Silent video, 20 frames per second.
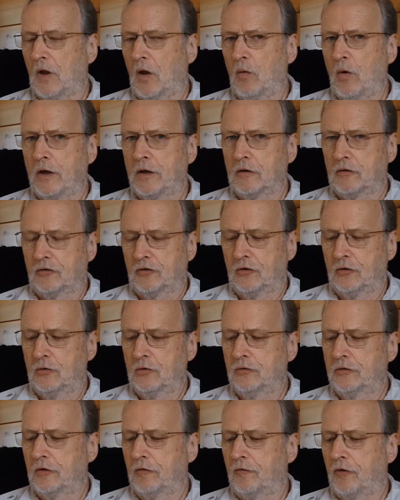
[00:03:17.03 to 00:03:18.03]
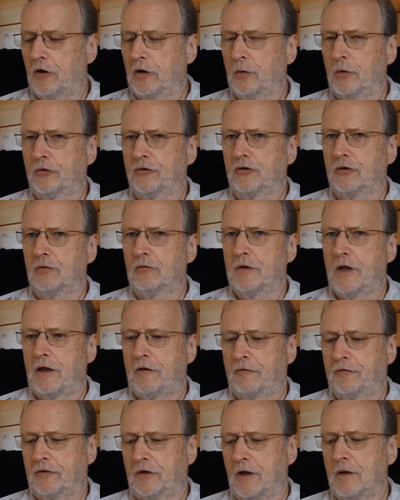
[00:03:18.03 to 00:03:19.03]
went to the followers who
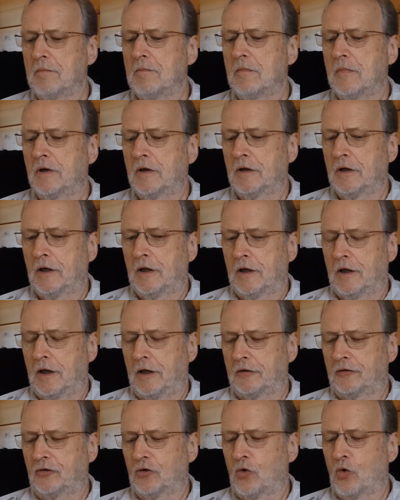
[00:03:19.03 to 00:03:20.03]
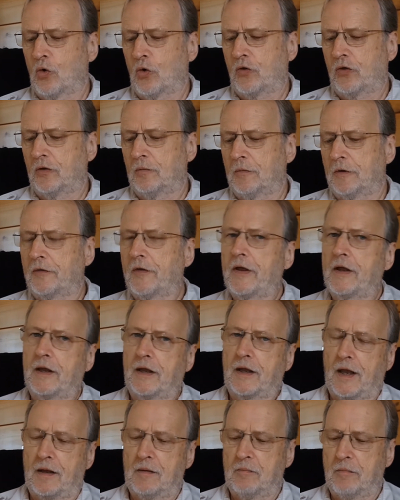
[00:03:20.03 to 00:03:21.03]
left him and talked to them, and they
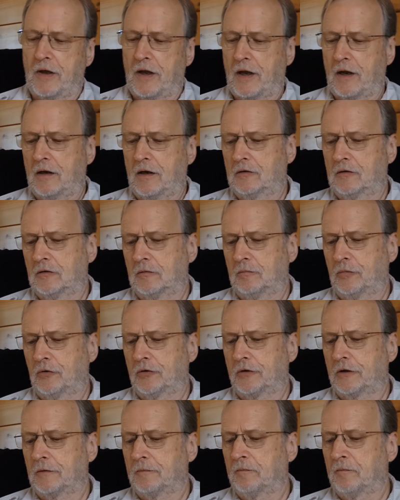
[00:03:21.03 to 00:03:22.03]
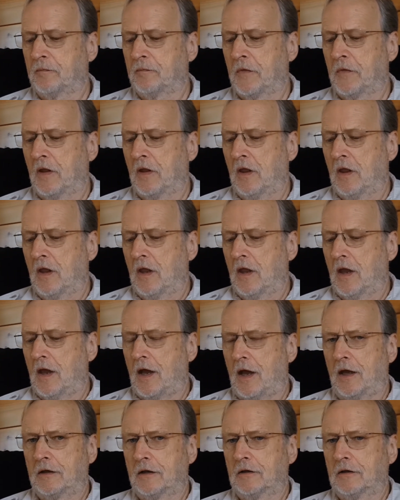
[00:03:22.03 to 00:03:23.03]
came back to Buddha.
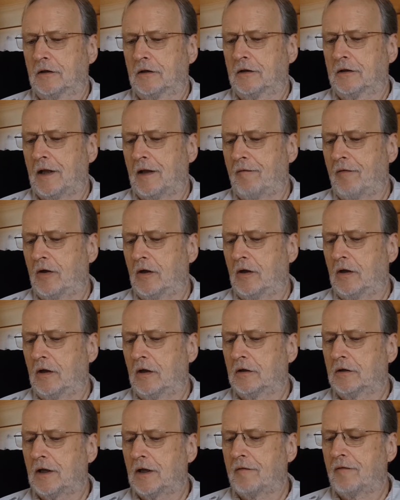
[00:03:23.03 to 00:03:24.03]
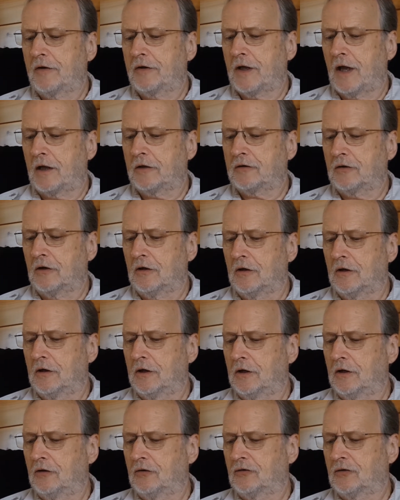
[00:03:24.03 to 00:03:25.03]
And Devadatta
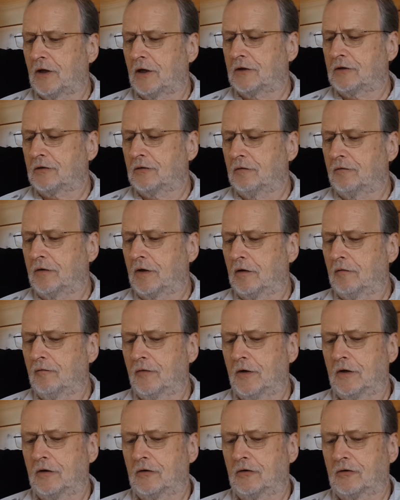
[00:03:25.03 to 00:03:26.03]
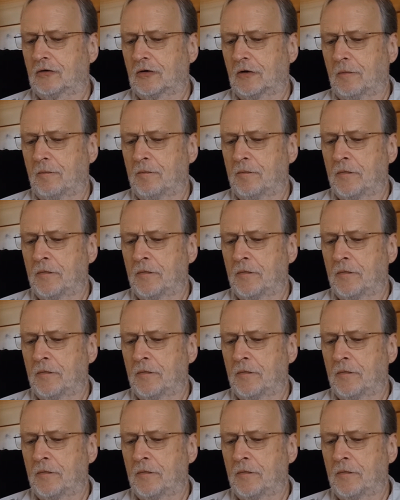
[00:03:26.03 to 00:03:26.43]
is said to have convinced